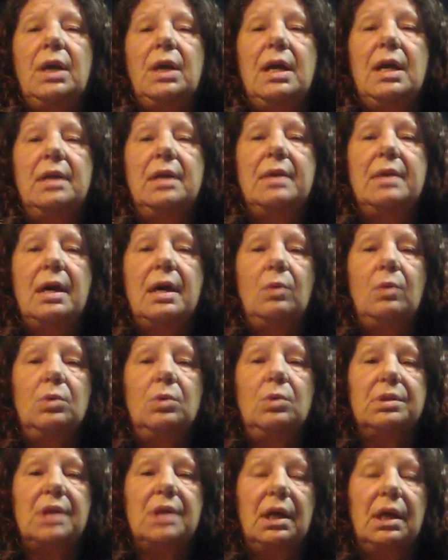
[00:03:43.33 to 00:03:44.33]
and that
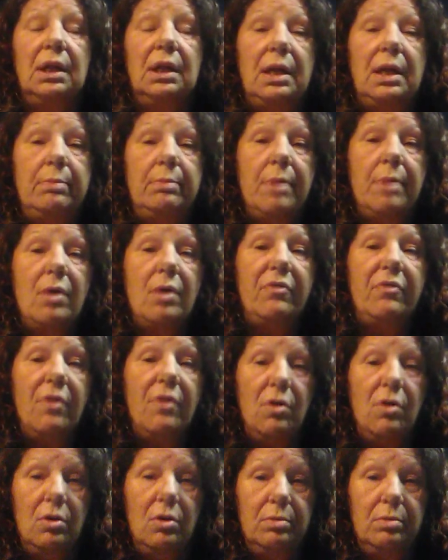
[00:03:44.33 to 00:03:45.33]
was Limbo
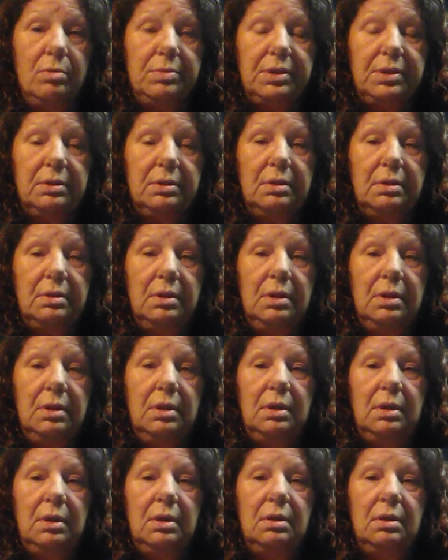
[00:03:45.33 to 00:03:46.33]
Farms
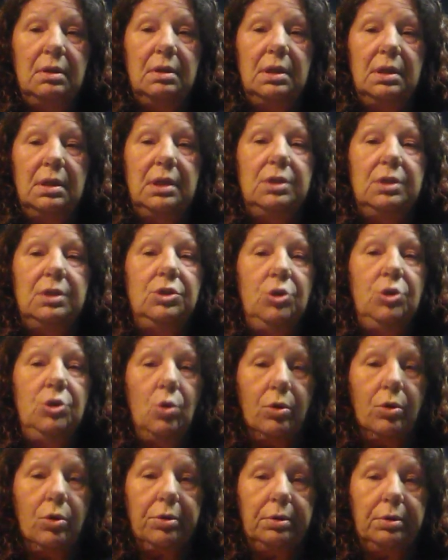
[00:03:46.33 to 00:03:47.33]
in New
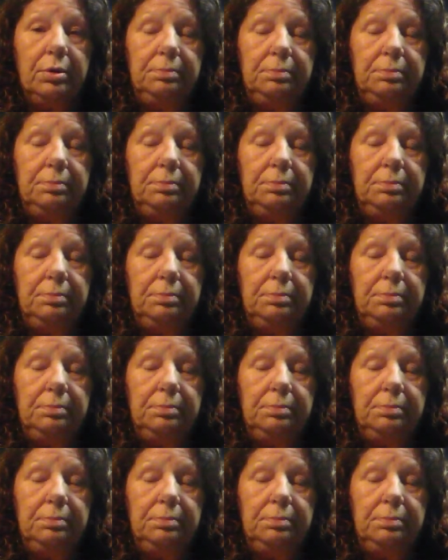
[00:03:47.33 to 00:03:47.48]
York.